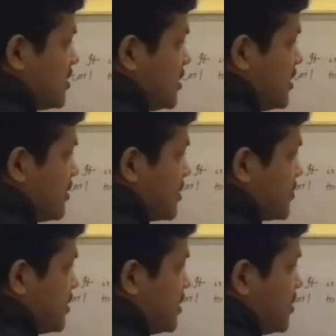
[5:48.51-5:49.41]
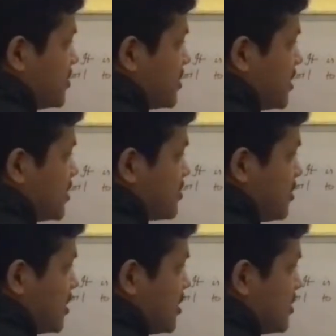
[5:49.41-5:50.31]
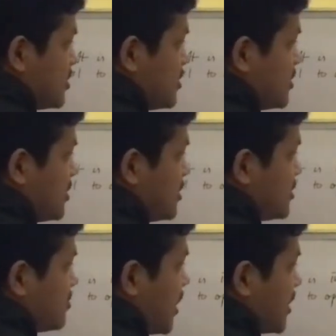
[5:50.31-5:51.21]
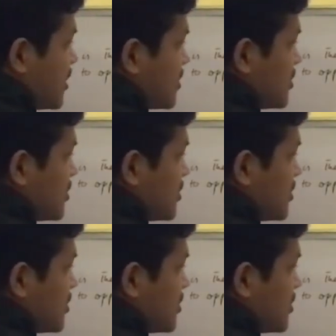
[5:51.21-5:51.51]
EMF induced in the coil is minus